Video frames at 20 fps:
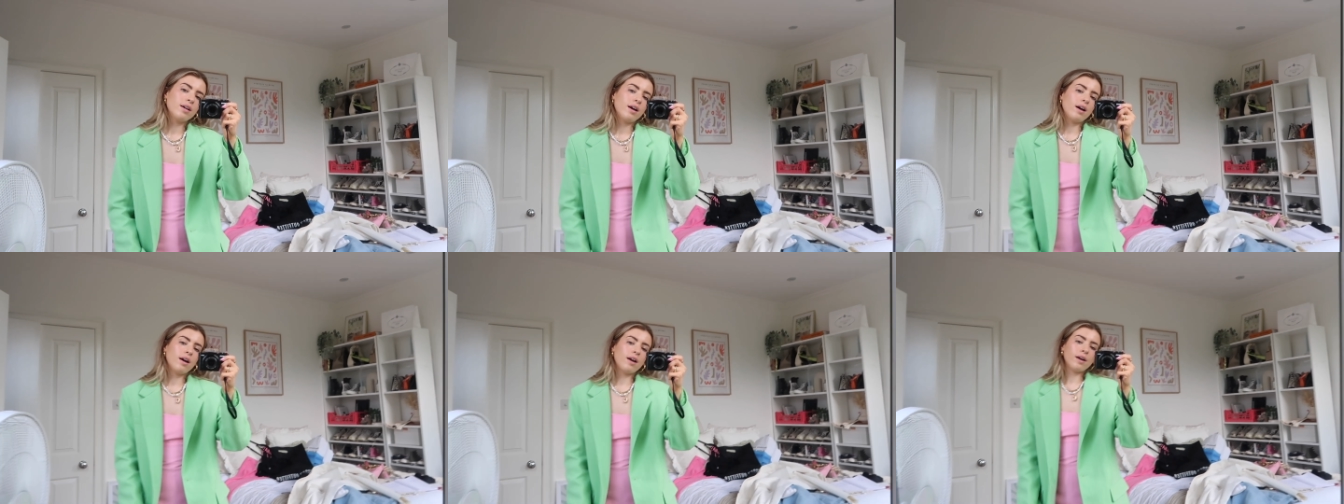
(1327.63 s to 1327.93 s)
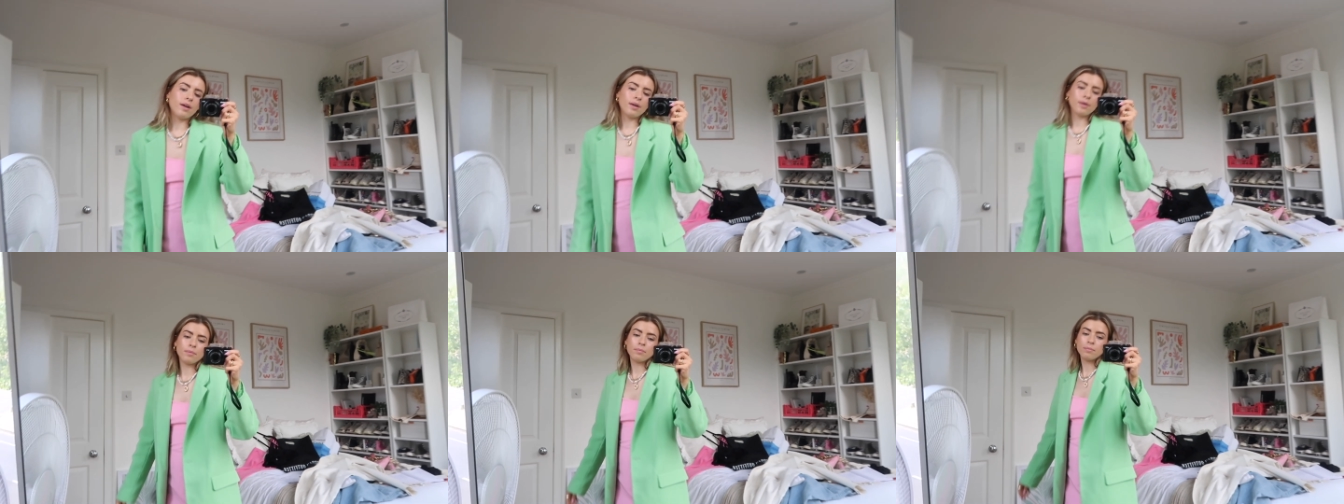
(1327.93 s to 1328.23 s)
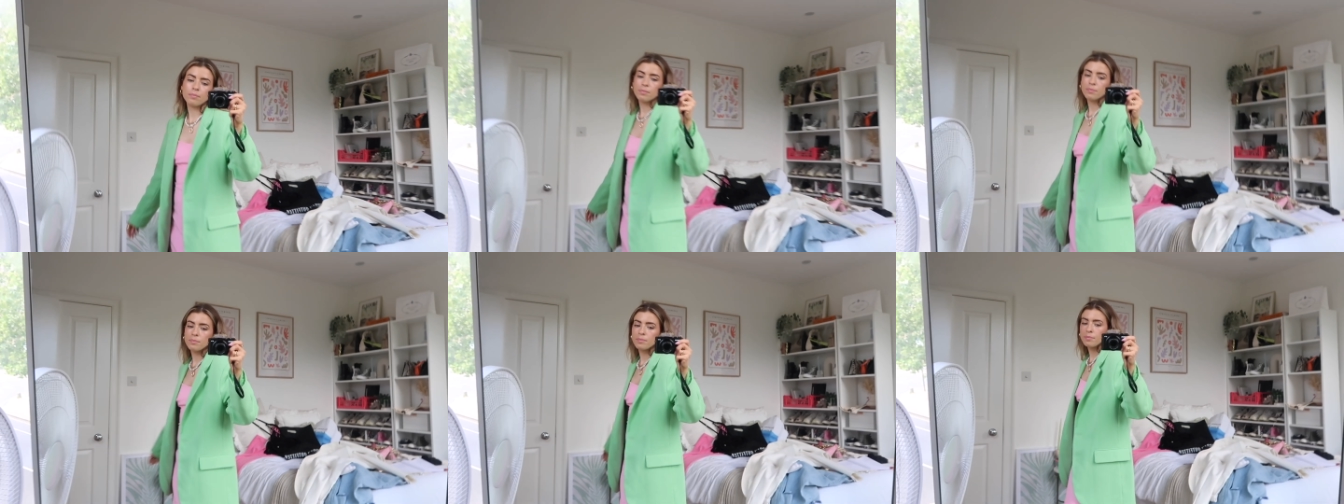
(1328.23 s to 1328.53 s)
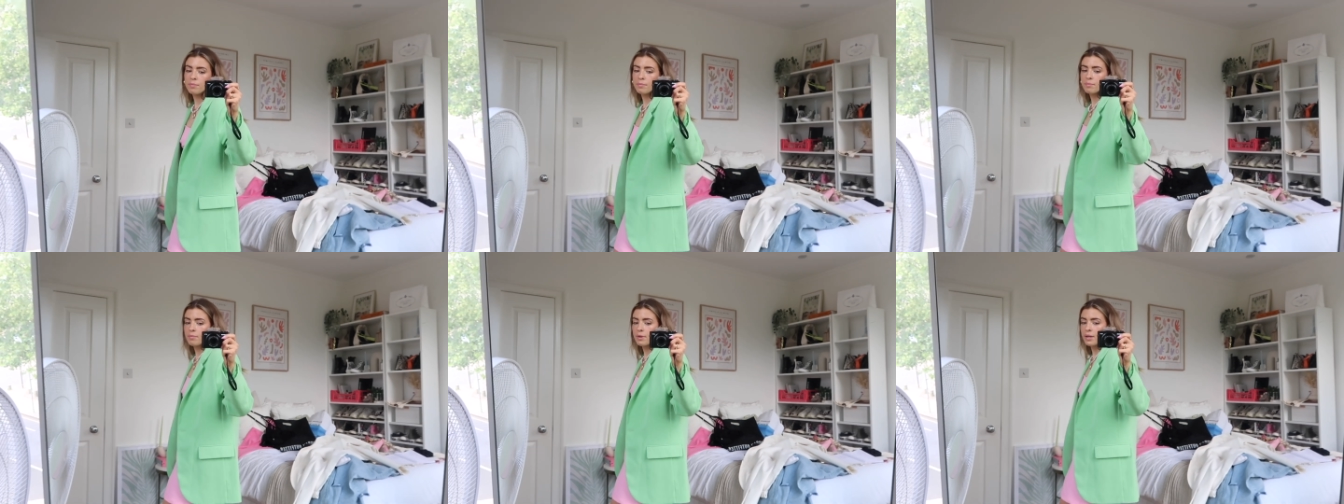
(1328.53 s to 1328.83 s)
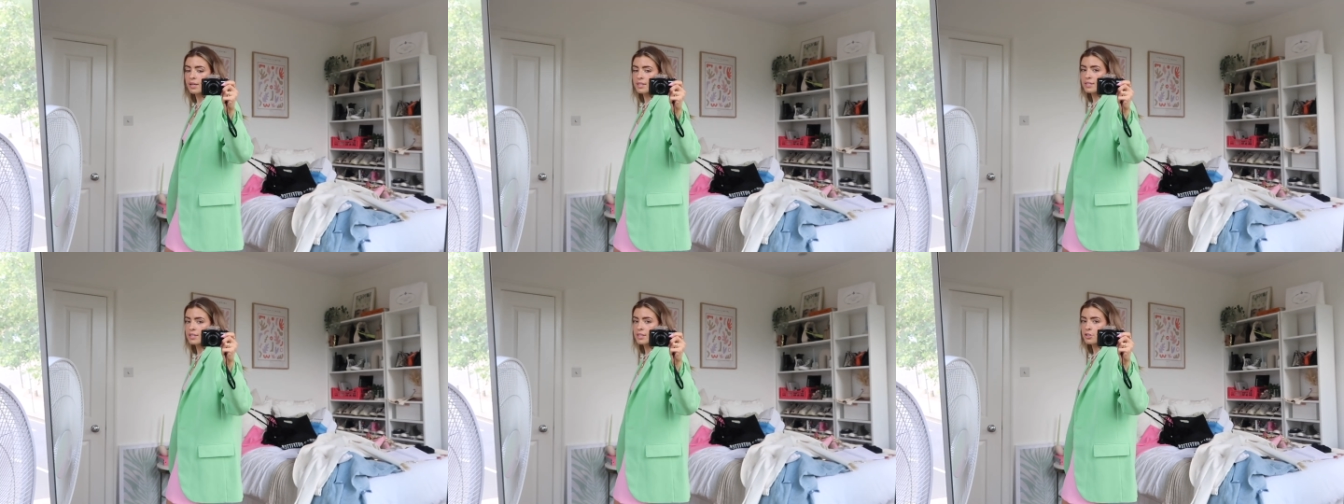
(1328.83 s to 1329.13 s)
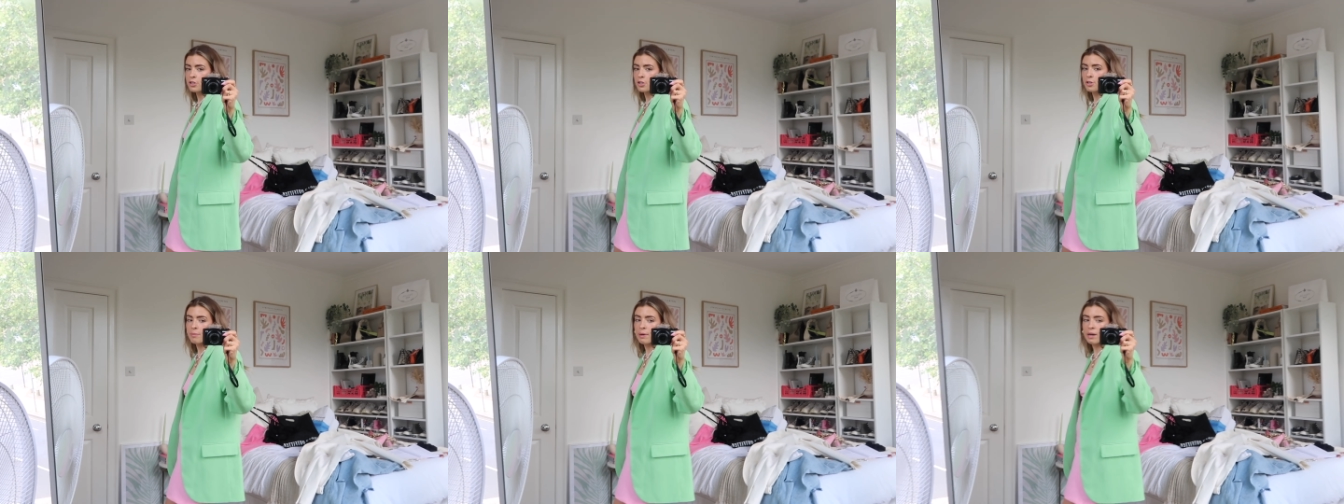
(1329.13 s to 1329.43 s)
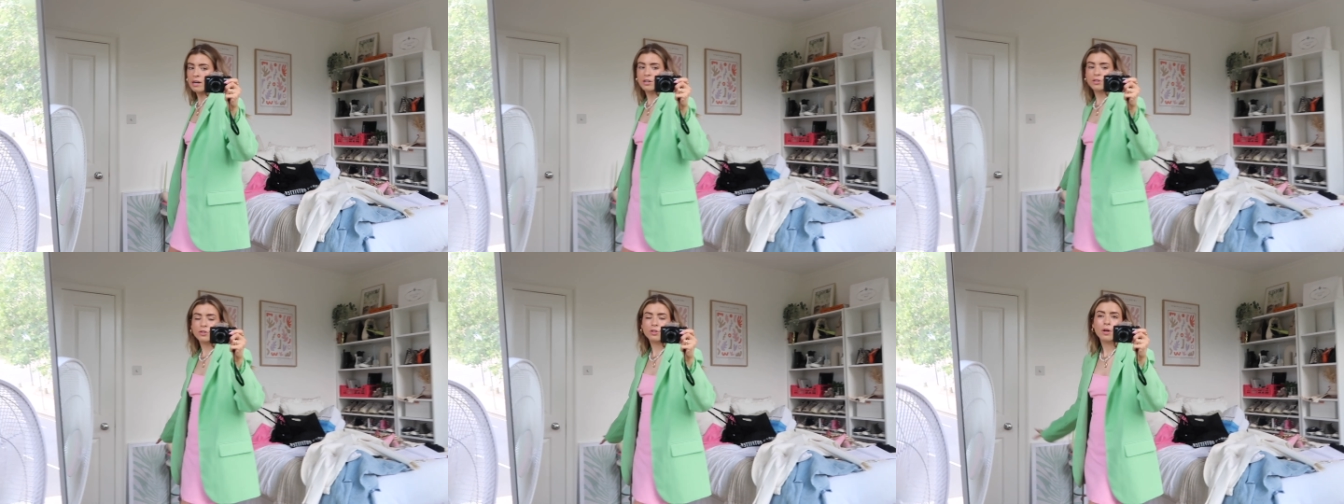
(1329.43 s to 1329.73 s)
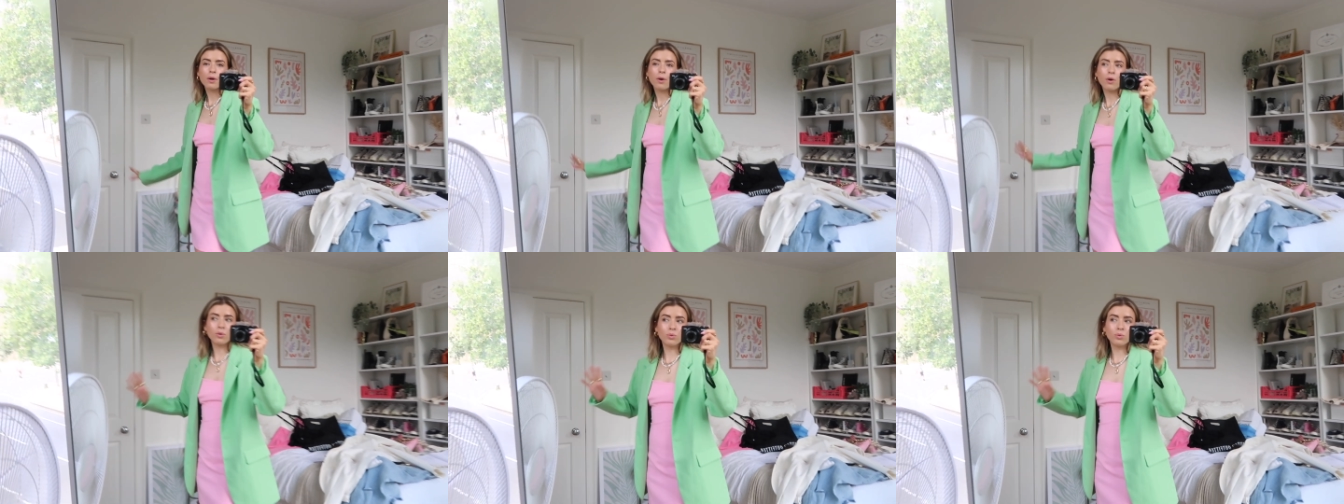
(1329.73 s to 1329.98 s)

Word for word: But is it too much?